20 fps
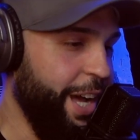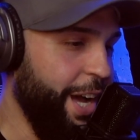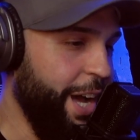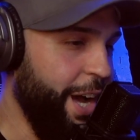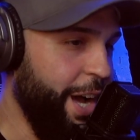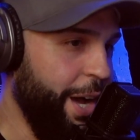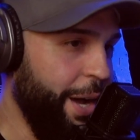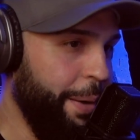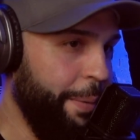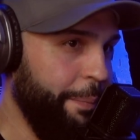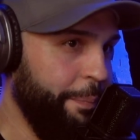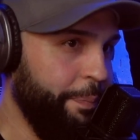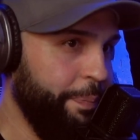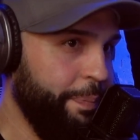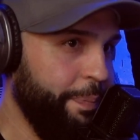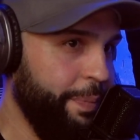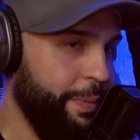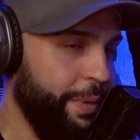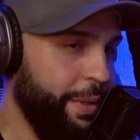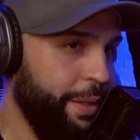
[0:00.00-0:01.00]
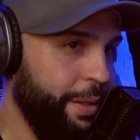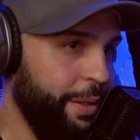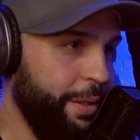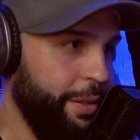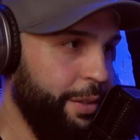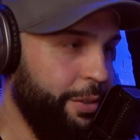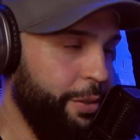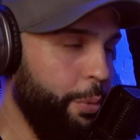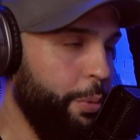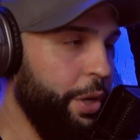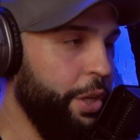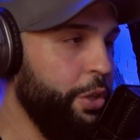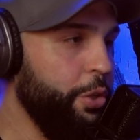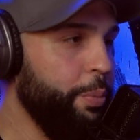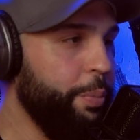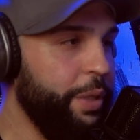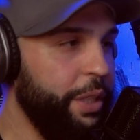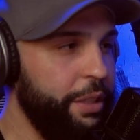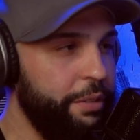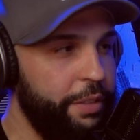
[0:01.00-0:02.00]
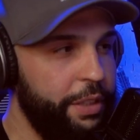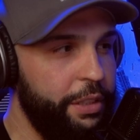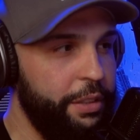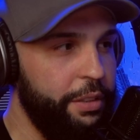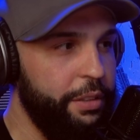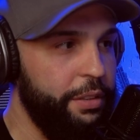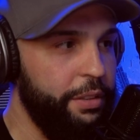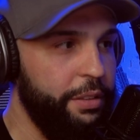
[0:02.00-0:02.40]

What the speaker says: so what do you believe in?